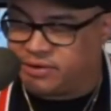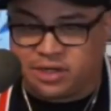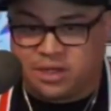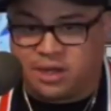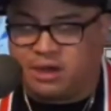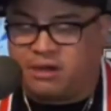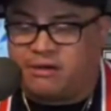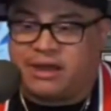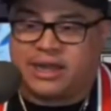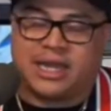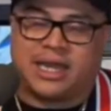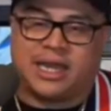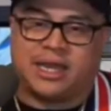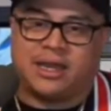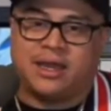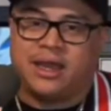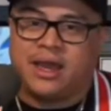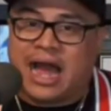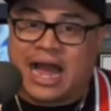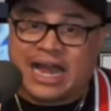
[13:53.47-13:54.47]
Yo, I
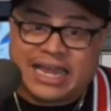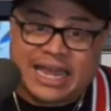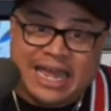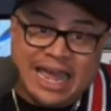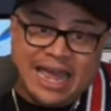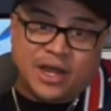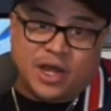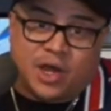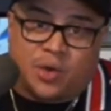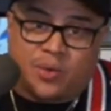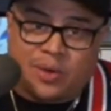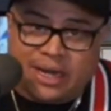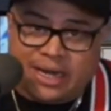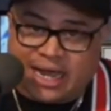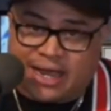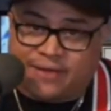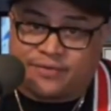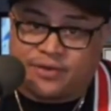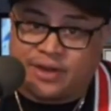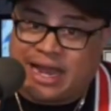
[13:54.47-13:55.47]
can't go eat
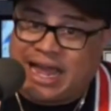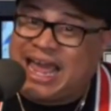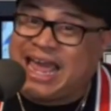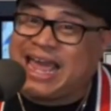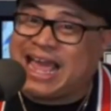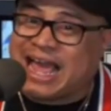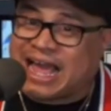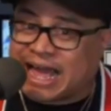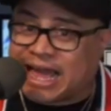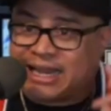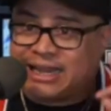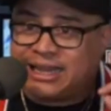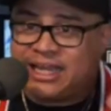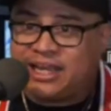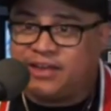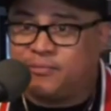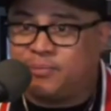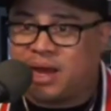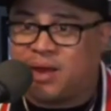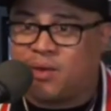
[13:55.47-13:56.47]
after it. Hey, I gotta
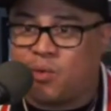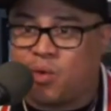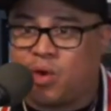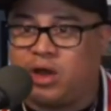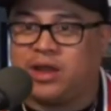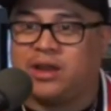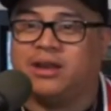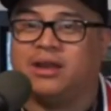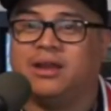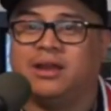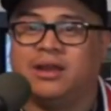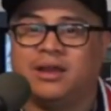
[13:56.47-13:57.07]
leave by 1.